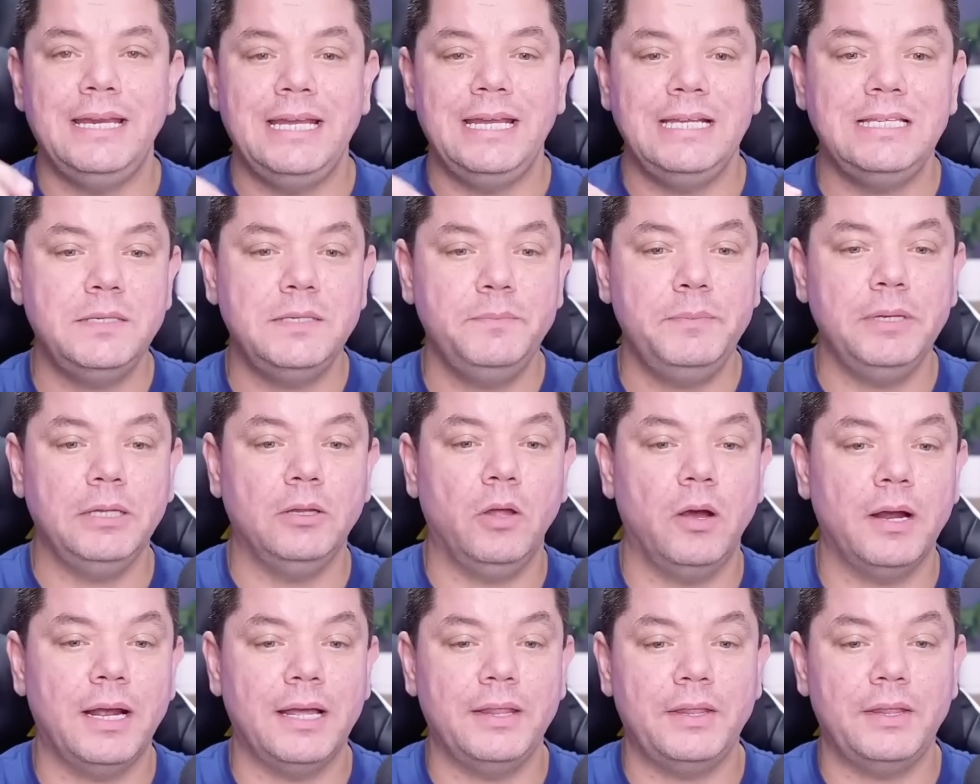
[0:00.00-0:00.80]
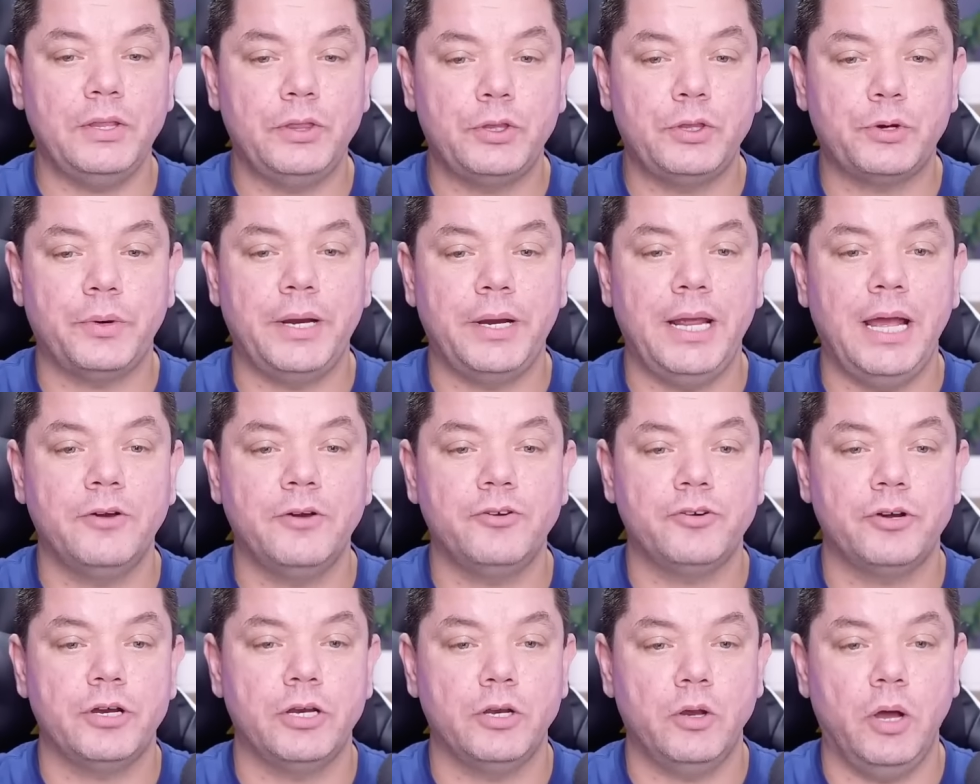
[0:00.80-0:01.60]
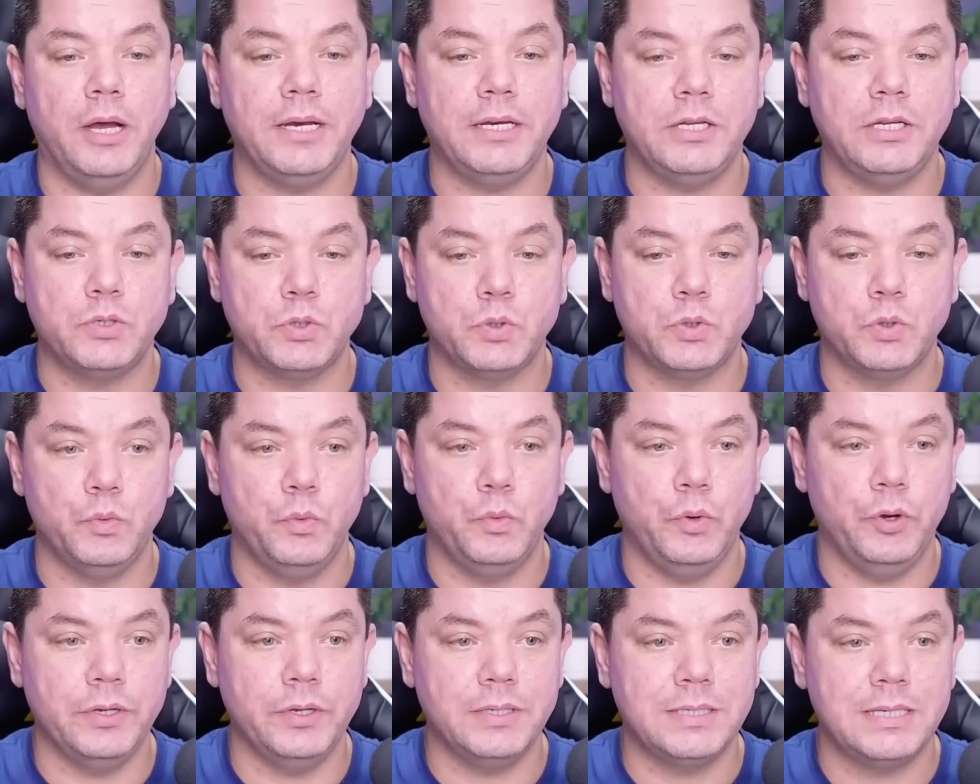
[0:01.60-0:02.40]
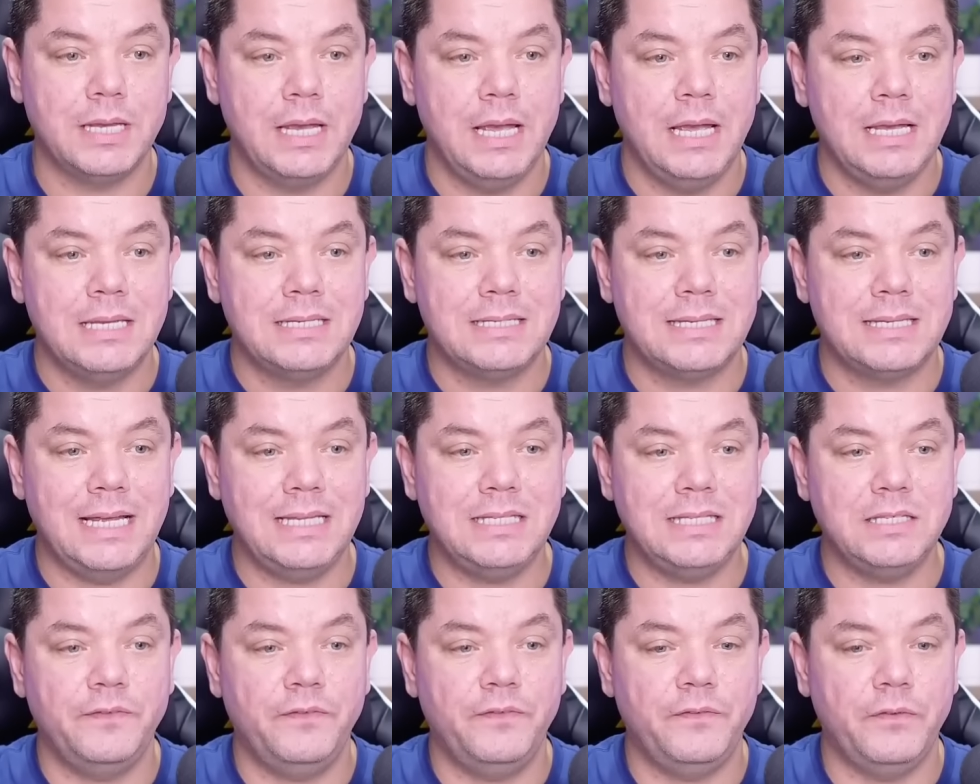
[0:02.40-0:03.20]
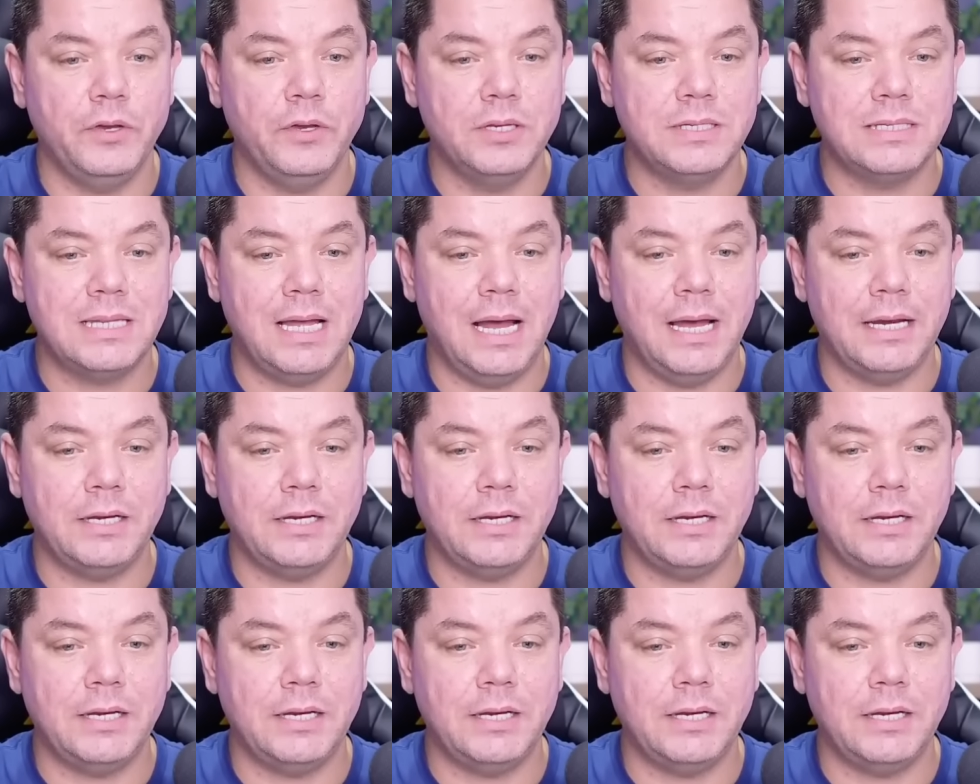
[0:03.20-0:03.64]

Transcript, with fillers: needs to be longer than three hundred ninety-two words. So that's the first